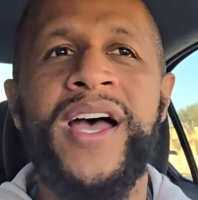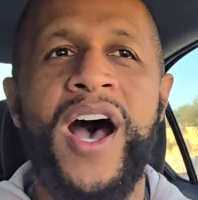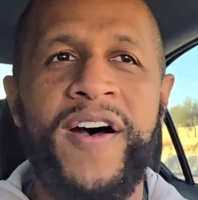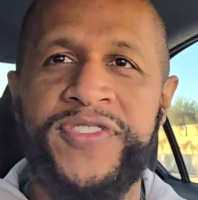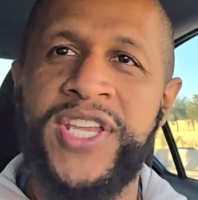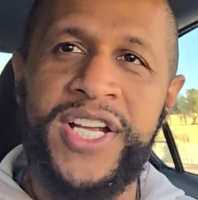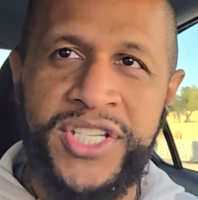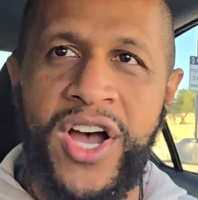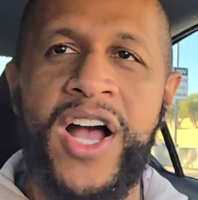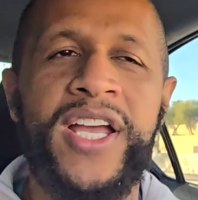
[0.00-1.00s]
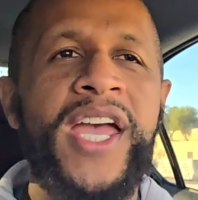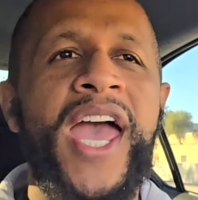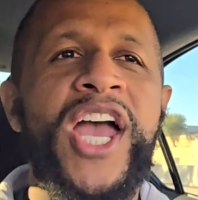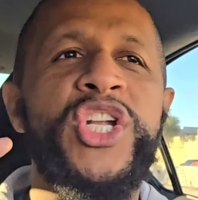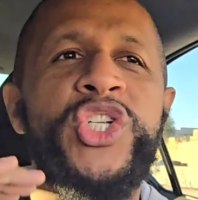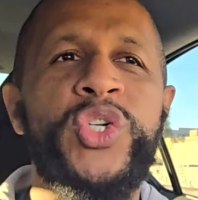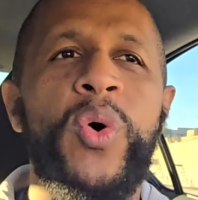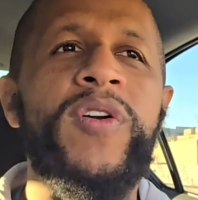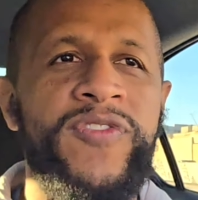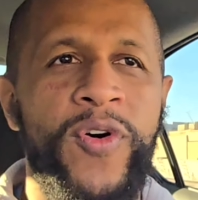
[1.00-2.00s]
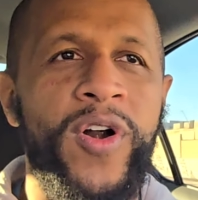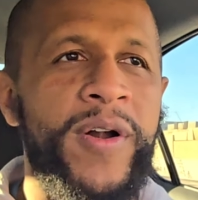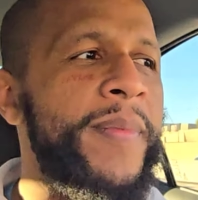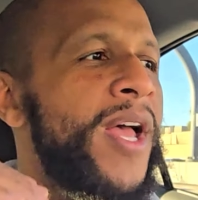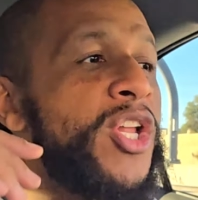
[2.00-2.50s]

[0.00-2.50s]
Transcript: of TikTok and short form